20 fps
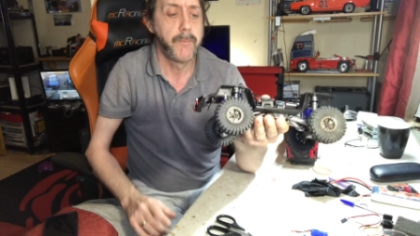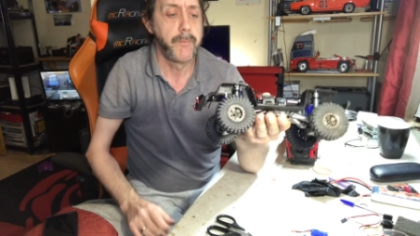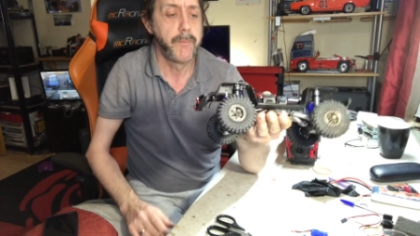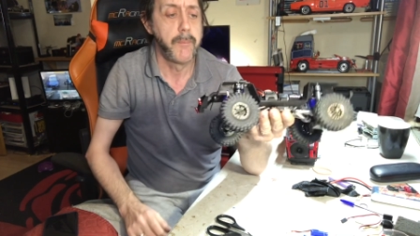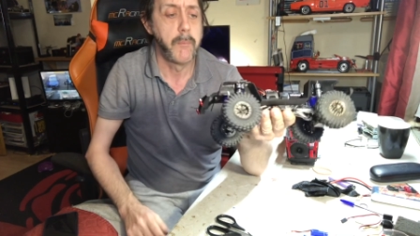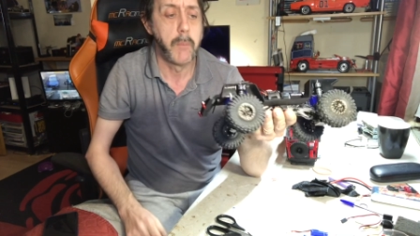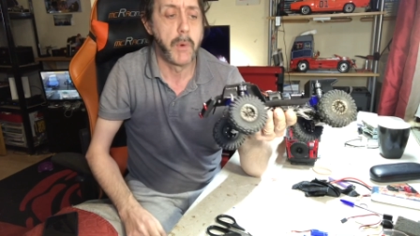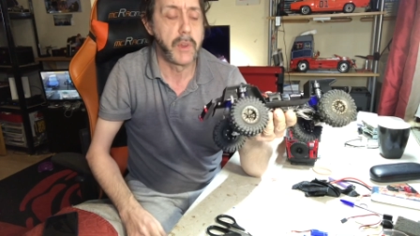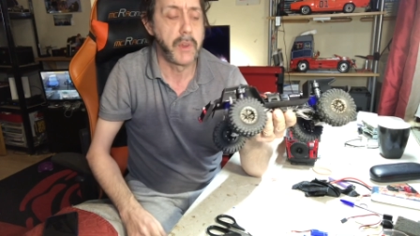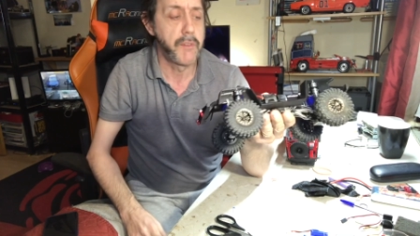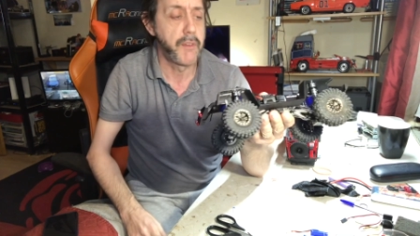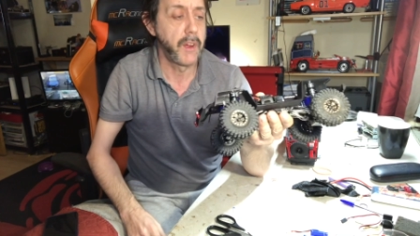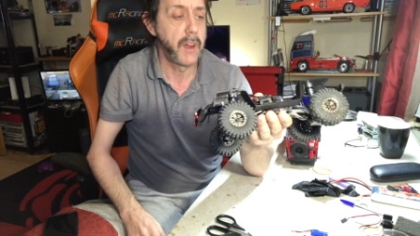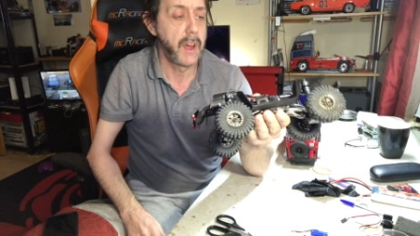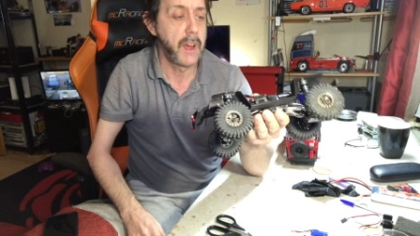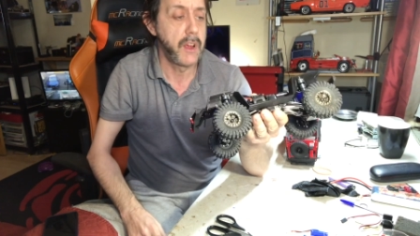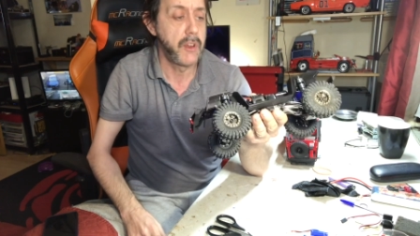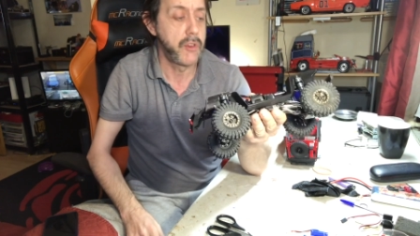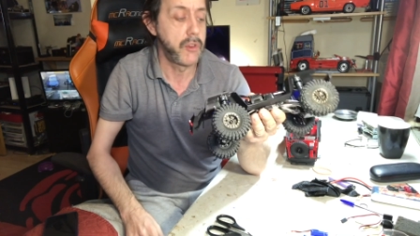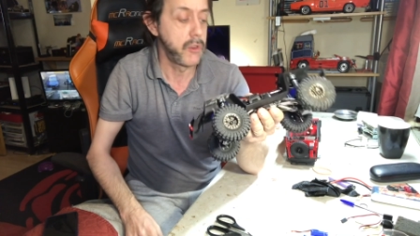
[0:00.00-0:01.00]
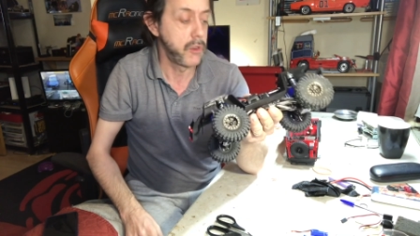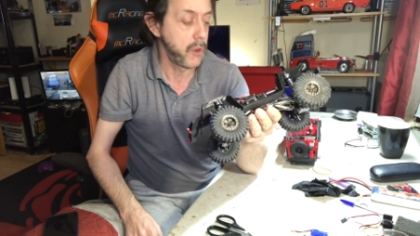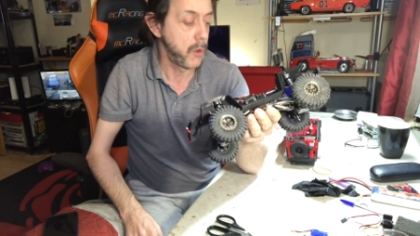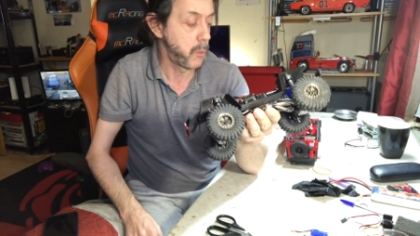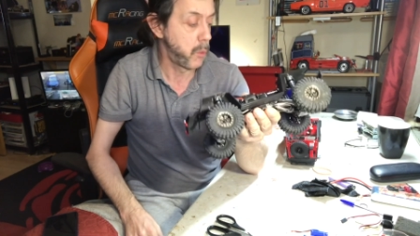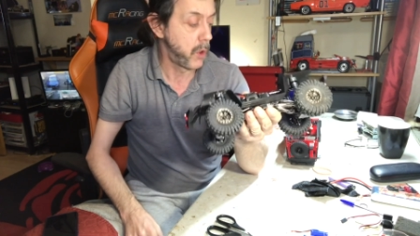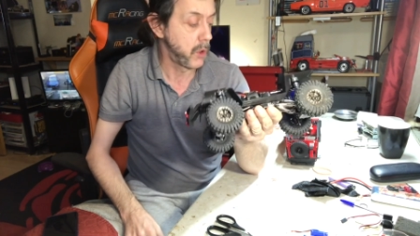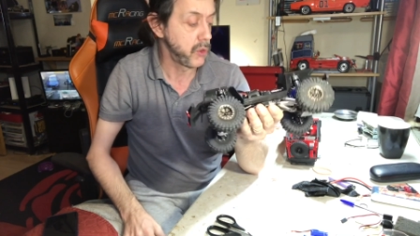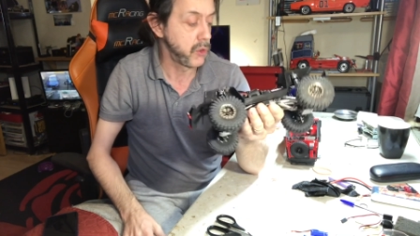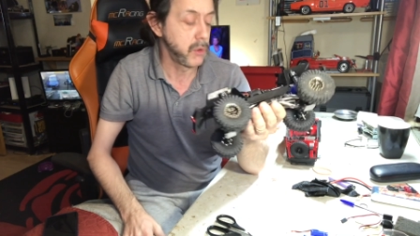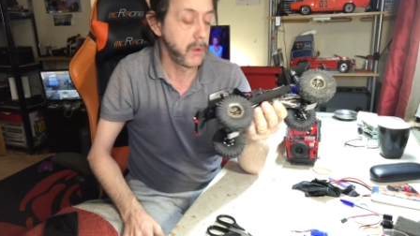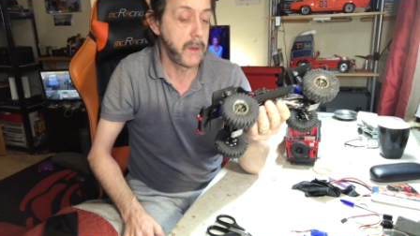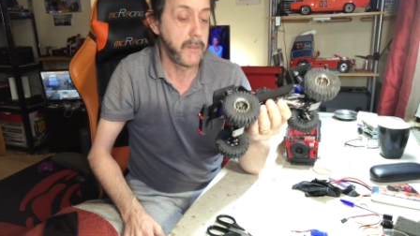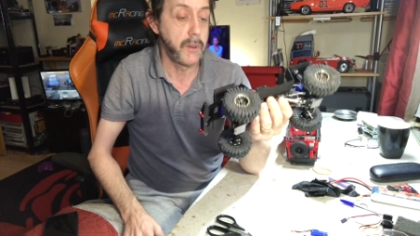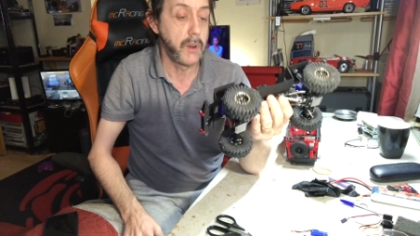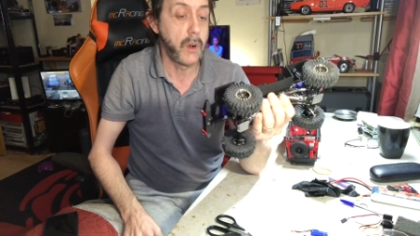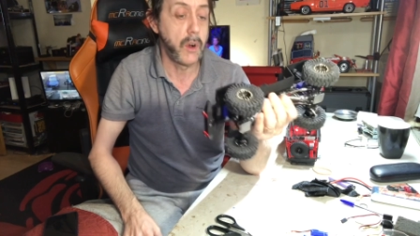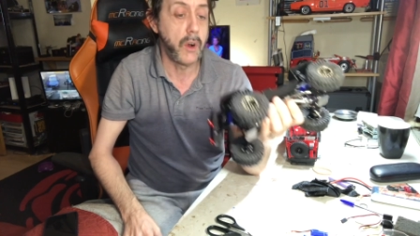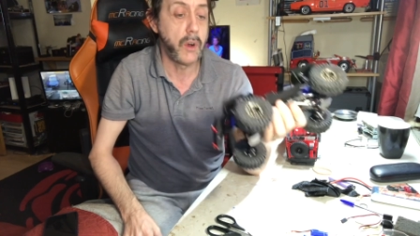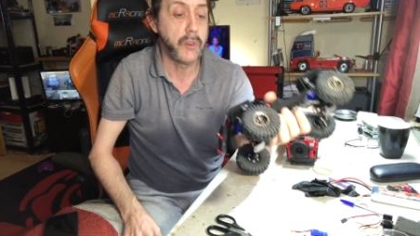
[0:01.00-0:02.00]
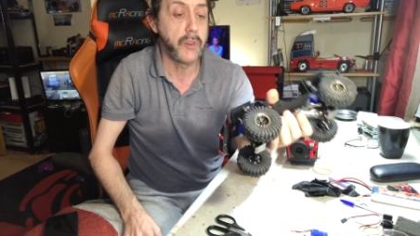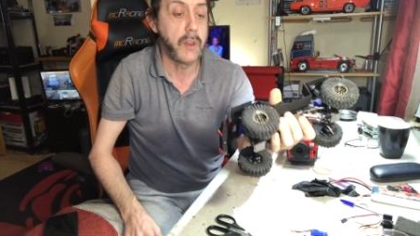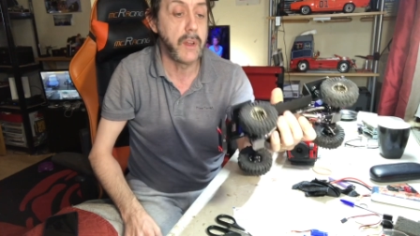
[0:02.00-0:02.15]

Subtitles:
modifications whatsoever. All I